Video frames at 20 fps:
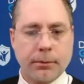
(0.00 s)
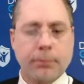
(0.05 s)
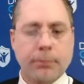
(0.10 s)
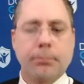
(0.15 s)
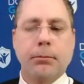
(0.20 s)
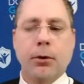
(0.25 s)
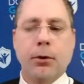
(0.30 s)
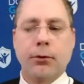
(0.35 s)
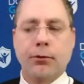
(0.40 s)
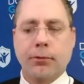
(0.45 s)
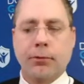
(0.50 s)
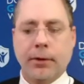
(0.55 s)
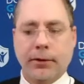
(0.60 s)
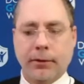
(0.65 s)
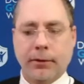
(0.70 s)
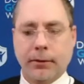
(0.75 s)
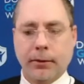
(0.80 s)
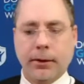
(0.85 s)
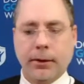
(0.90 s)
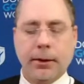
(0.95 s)
most
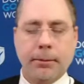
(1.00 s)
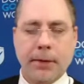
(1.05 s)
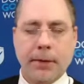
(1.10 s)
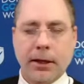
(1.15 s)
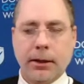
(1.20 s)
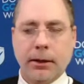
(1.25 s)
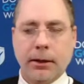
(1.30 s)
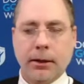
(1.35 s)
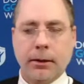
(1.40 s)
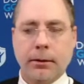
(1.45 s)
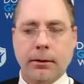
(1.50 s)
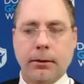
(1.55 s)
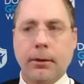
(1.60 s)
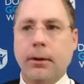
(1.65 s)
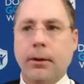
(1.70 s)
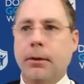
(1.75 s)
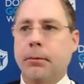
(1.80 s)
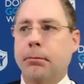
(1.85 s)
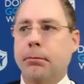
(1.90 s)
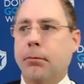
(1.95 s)
recently making it
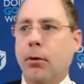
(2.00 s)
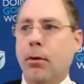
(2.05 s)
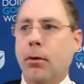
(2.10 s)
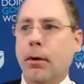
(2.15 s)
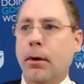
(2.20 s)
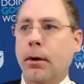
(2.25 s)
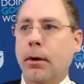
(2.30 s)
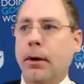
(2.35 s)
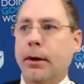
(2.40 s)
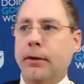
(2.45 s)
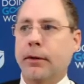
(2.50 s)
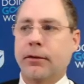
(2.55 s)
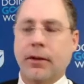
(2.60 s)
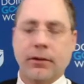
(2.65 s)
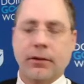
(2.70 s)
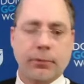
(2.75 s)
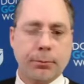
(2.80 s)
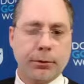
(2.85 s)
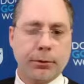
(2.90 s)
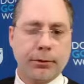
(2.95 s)
more
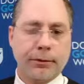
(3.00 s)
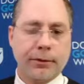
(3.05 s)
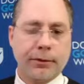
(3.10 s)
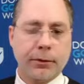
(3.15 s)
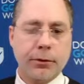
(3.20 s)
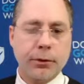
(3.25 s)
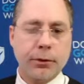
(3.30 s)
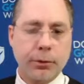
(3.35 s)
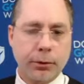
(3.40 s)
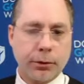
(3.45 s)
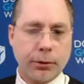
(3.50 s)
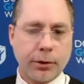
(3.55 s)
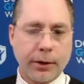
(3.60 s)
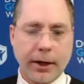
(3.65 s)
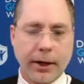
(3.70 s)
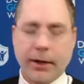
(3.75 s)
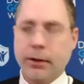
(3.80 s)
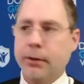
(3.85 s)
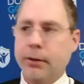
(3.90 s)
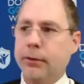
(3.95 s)
accessible for new
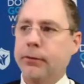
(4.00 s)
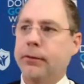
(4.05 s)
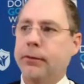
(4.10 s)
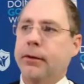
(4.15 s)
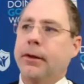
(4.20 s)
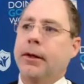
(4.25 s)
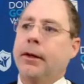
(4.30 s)
creators.